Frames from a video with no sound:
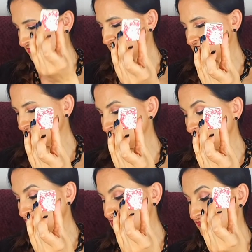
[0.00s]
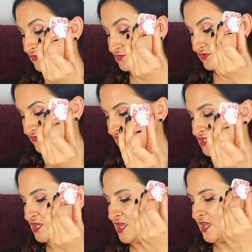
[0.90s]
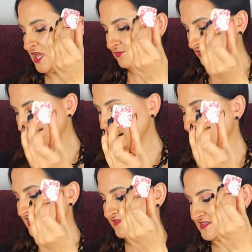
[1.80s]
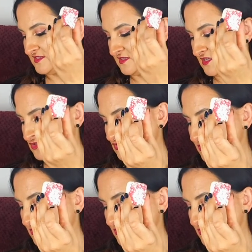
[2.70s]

essential oils to refresh and revive as the natural